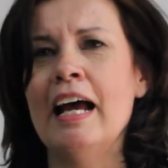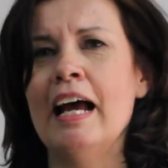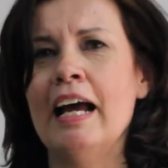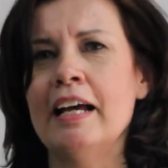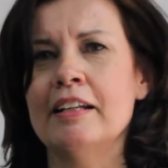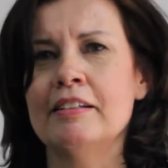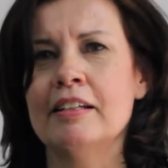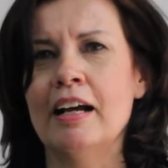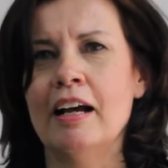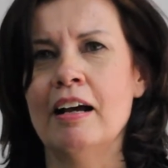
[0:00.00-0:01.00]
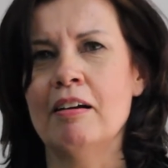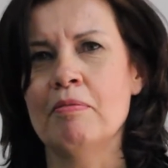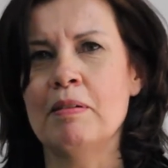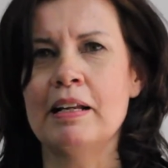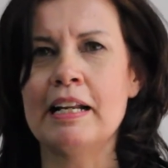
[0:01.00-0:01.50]
And
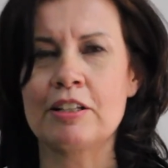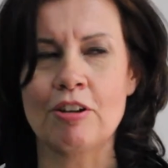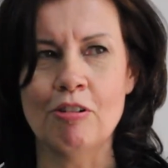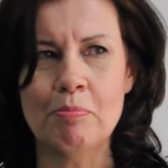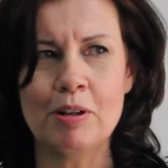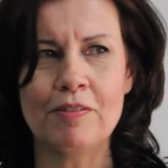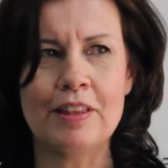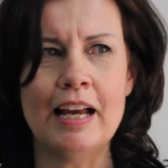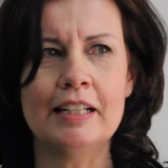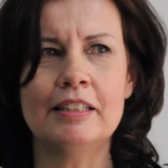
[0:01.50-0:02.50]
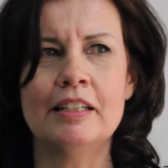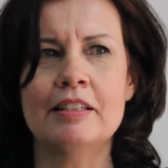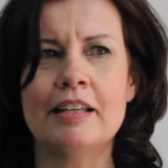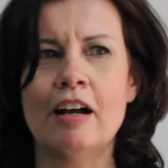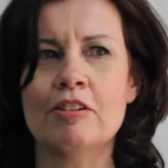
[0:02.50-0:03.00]
an example of that
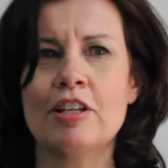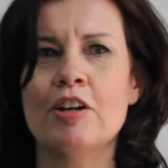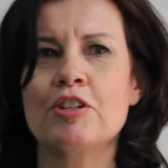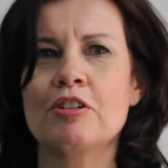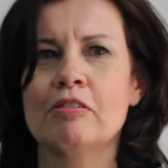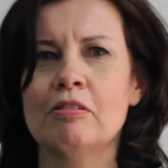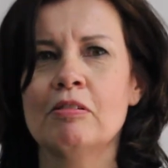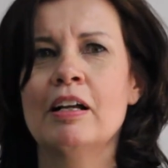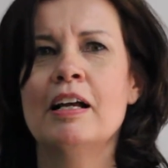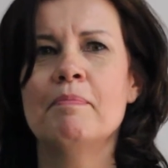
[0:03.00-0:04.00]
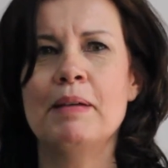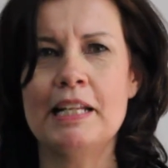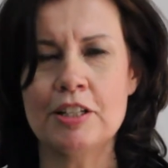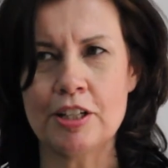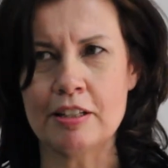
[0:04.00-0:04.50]
is our social
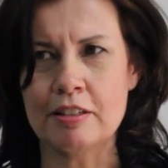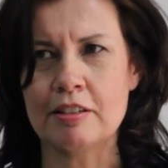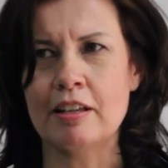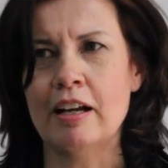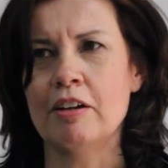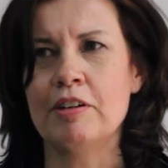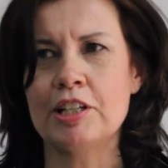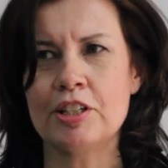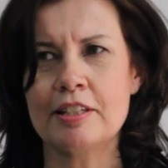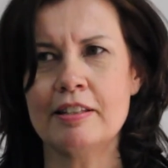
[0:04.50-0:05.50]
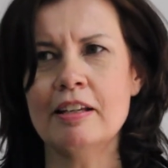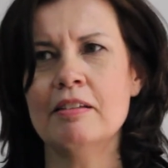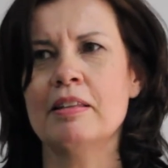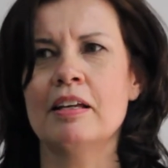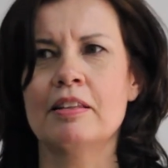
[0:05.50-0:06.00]
pensions
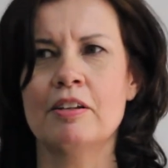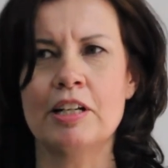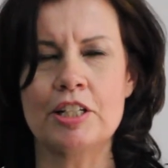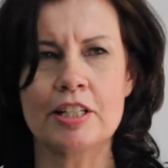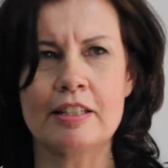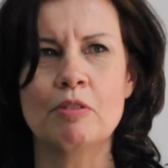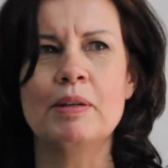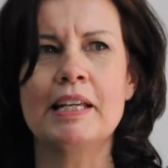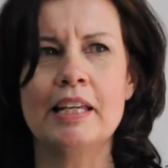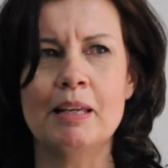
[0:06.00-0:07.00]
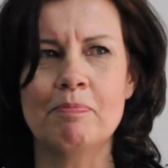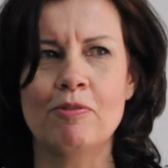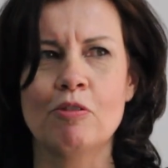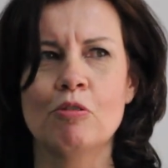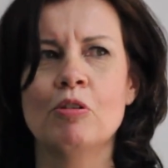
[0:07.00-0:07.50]
register, the register we keep
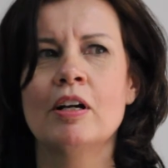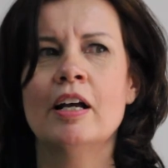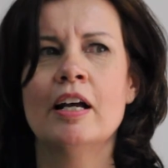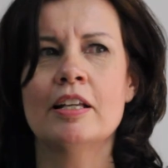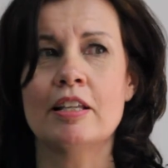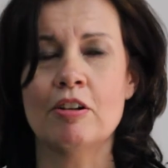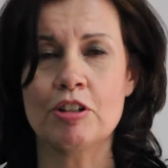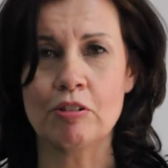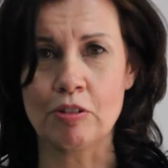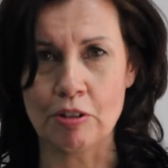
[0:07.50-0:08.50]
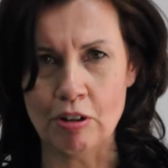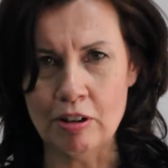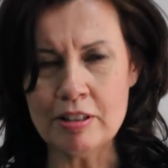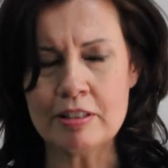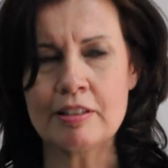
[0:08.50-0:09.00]
for social
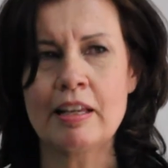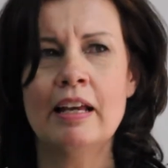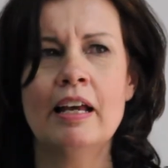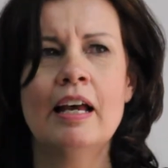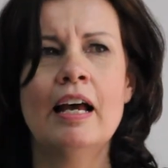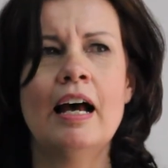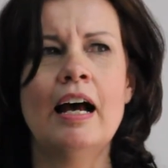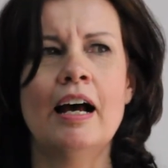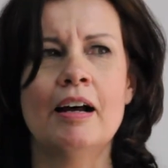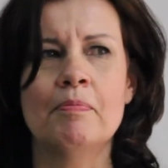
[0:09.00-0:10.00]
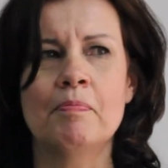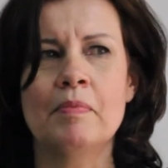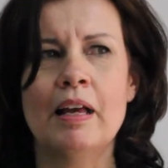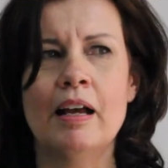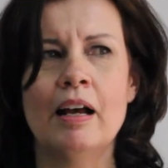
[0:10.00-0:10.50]
grants.
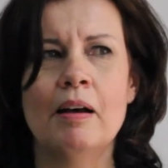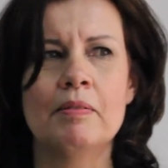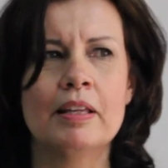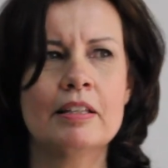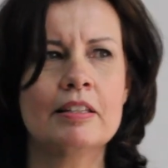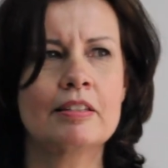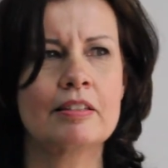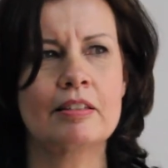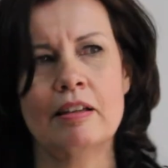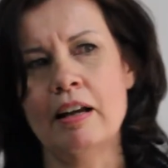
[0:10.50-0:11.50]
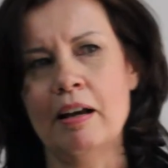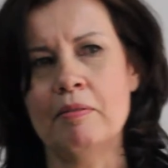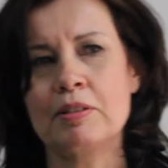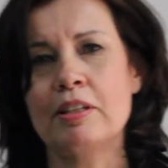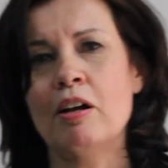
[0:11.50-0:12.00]

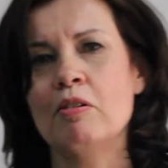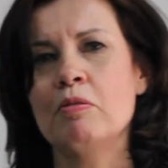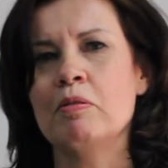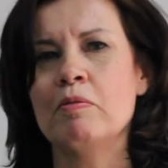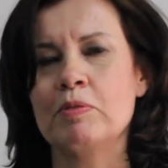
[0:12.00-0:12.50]
So